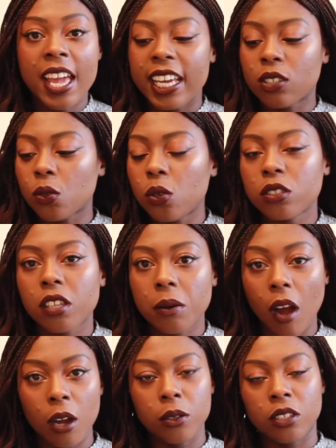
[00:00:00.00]
it's
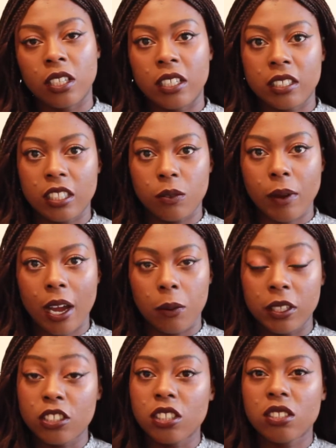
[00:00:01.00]
also odourless as well,
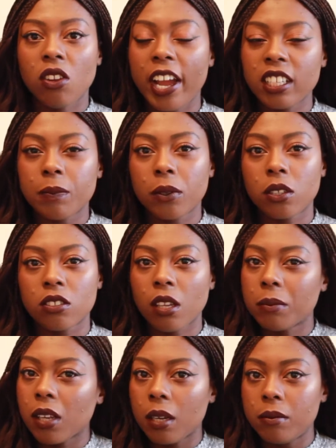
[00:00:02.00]
which is nice because
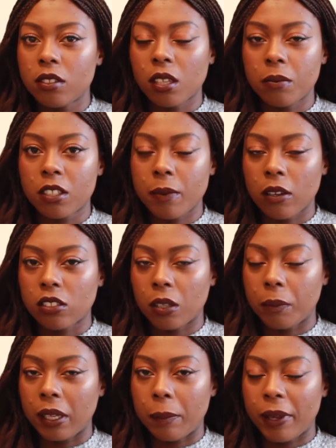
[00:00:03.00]
sometimes some smells
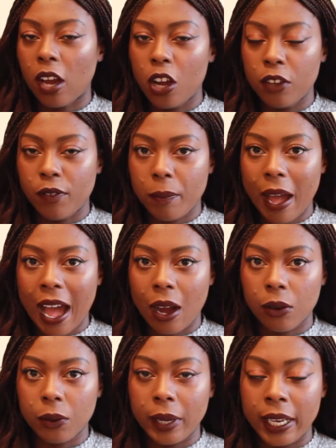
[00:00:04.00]
can be a bit
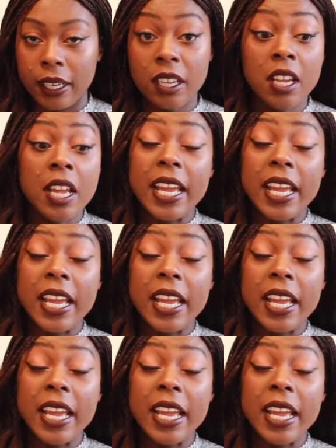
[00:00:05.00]
overpowering.